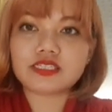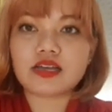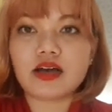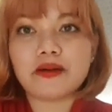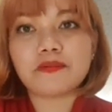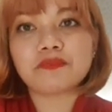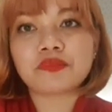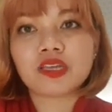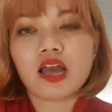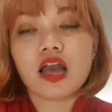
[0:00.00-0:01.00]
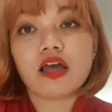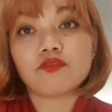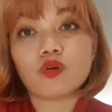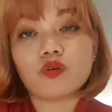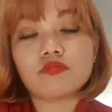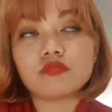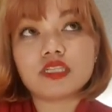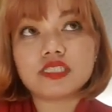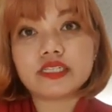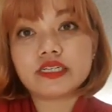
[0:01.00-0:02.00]
and for
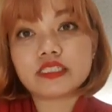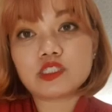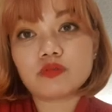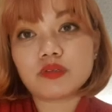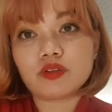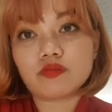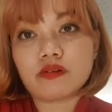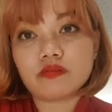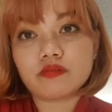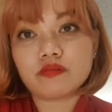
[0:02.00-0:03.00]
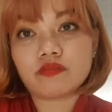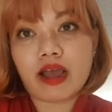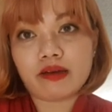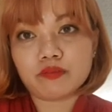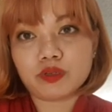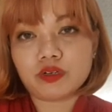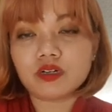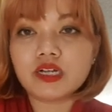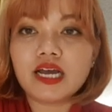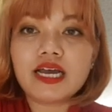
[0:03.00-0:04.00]
listening to me ramble.